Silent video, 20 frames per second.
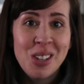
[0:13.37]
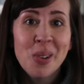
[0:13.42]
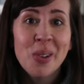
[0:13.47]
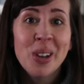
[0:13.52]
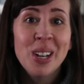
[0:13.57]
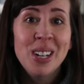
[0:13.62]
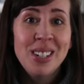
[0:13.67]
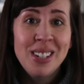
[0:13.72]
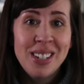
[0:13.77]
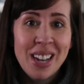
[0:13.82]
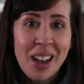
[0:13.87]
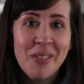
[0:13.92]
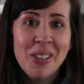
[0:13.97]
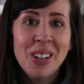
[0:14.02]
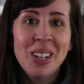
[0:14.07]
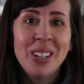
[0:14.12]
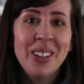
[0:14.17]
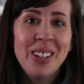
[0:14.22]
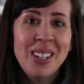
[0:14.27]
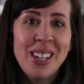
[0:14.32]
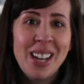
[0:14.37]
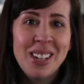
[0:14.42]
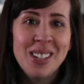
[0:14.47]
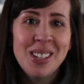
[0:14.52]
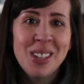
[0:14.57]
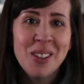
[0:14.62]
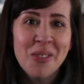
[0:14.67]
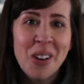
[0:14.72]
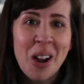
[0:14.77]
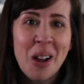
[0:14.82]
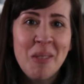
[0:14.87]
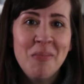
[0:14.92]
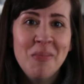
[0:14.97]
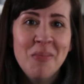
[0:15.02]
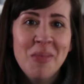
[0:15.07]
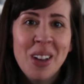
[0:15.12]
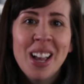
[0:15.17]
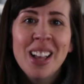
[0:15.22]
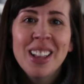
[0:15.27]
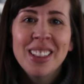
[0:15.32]
you can definitely taste the rum.
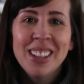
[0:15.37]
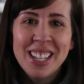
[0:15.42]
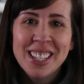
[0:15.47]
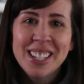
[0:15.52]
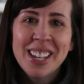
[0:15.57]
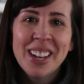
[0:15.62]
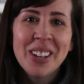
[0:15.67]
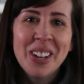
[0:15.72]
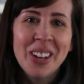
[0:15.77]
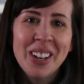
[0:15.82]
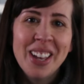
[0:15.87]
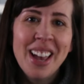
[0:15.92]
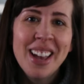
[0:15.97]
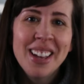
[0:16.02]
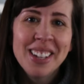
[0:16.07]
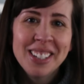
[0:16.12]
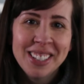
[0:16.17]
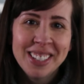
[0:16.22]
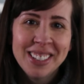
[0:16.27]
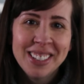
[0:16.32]
Let's get cooking.